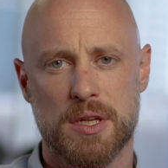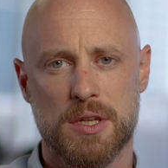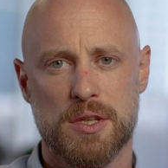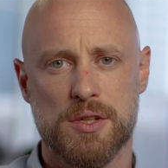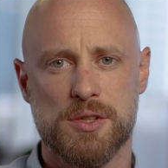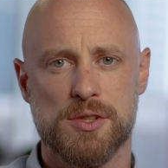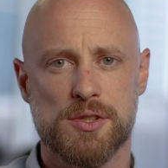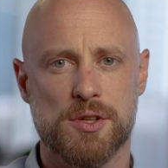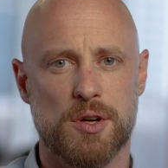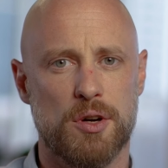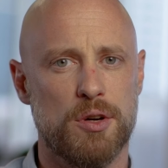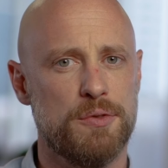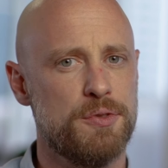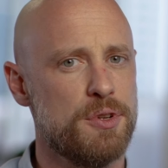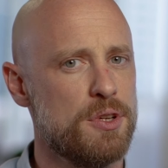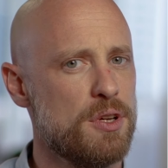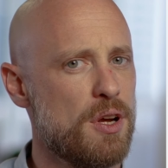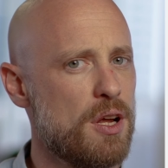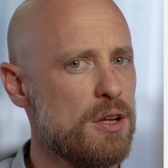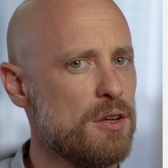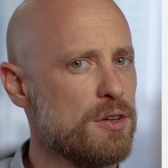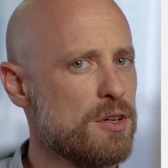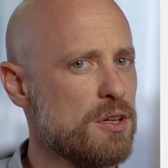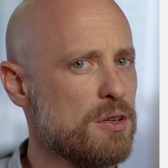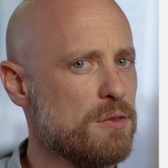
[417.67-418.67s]
So if you're
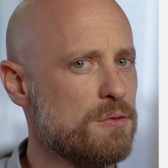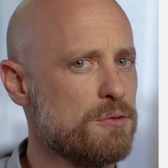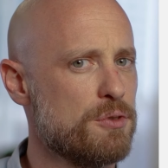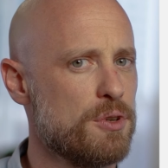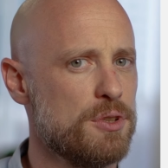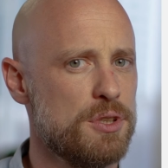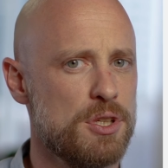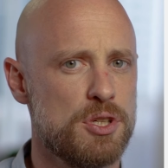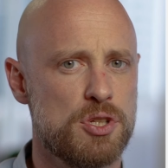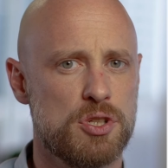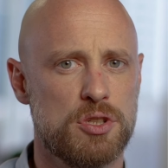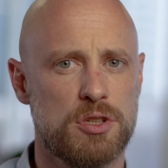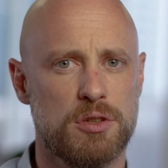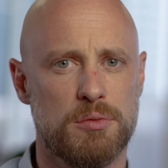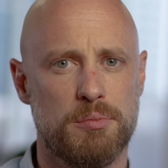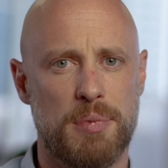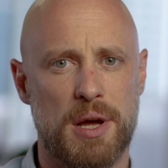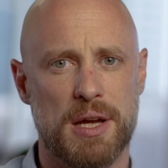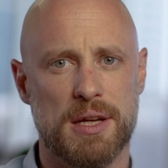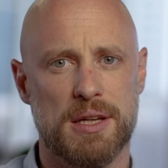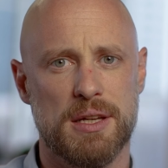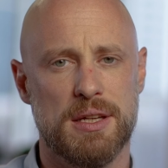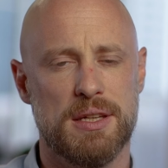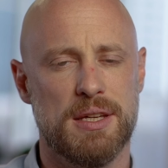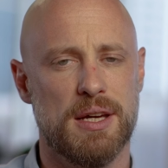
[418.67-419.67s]
not looking for a digital
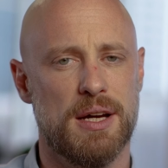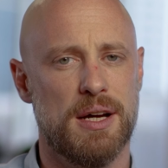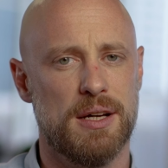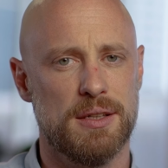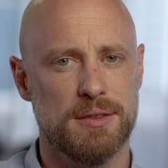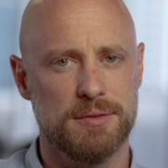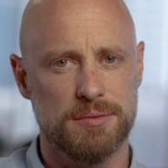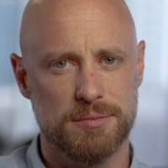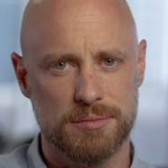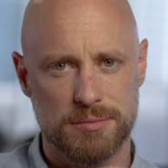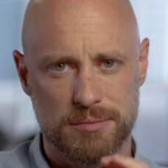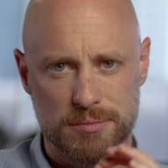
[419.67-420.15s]
bank account,